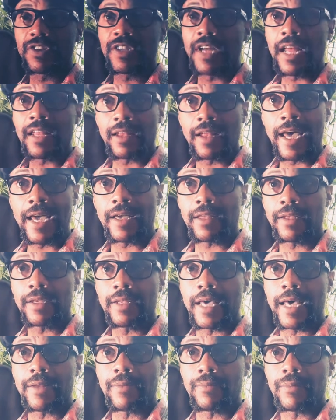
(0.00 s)
not likely
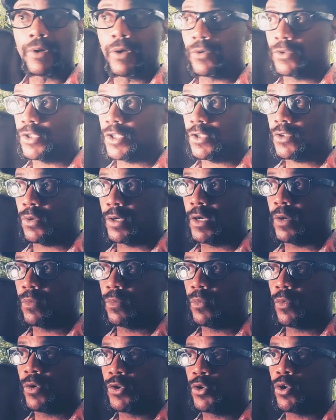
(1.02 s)
that they're just going to,
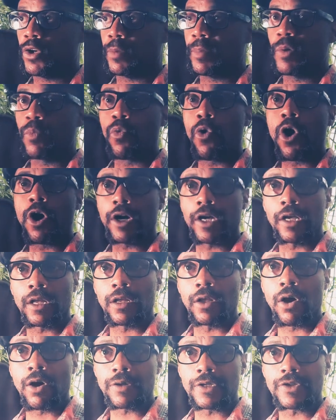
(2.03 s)
you're going to be walking
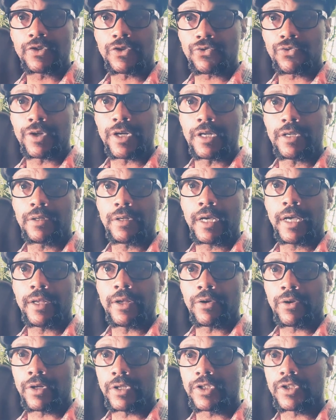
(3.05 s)
along the street and
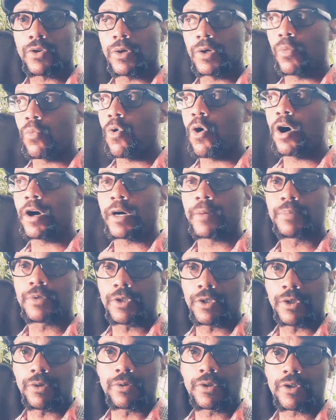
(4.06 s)
they're just going to walk up to
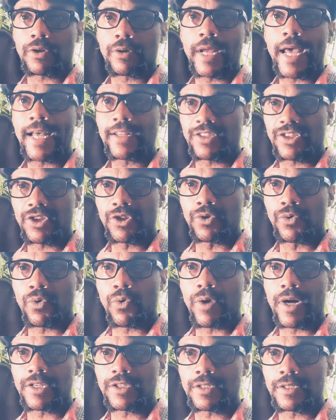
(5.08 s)
you and start asking you
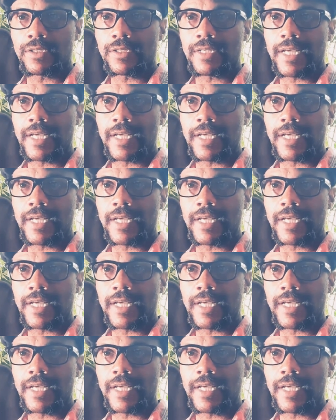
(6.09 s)
questions.